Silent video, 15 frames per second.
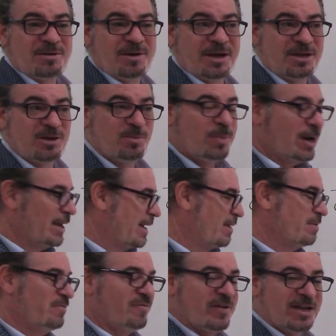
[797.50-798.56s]
You buy
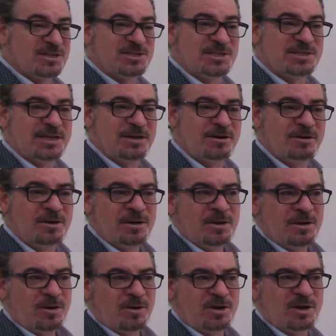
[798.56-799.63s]
that fancy dinner,
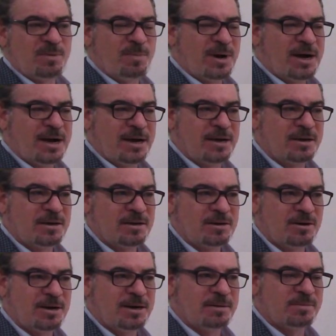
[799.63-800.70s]
or do you buy
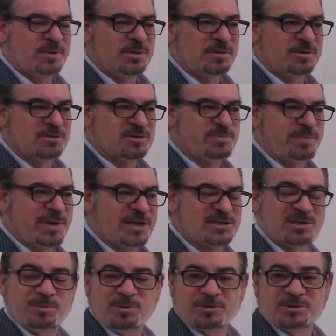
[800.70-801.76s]
those
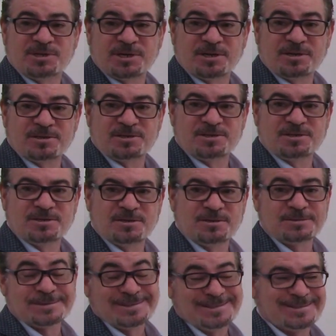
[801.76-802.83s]
basketball tickets?
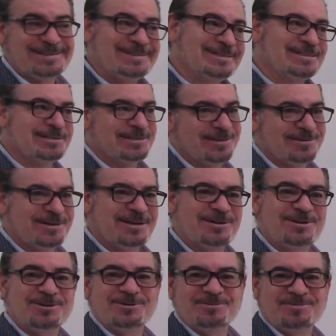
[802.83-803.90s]
Yeah, I don't
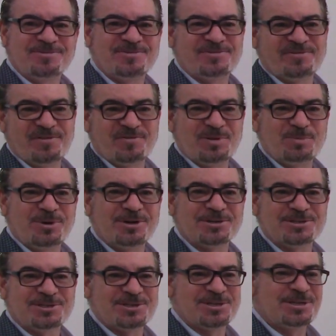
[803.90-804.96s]
know, it's
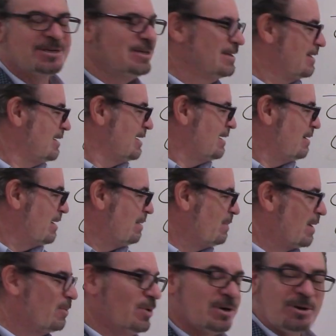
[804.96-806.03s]
$50. I
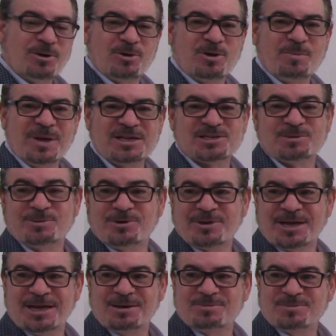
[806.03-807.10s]
might want to go to a basketball
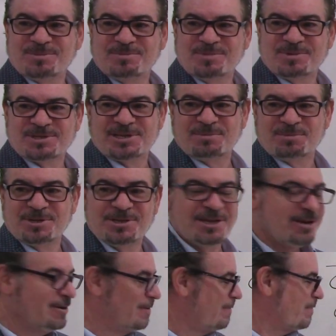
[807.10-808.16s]
game, skip the
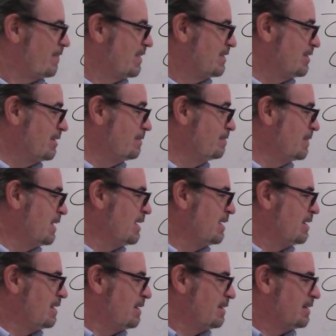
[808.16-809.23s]
dinner. So
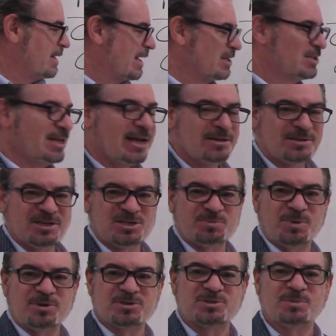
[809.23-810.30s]
that's that
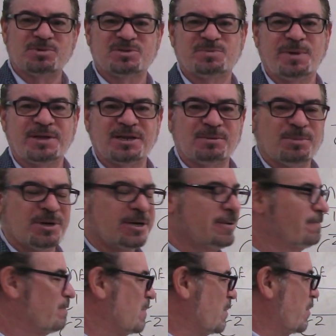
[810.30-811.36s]
disposable spending money,
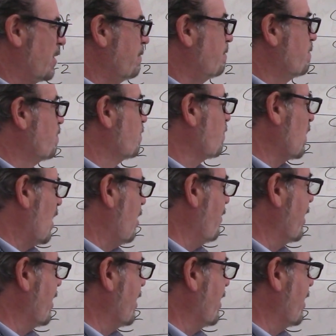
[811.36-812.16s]
okay? All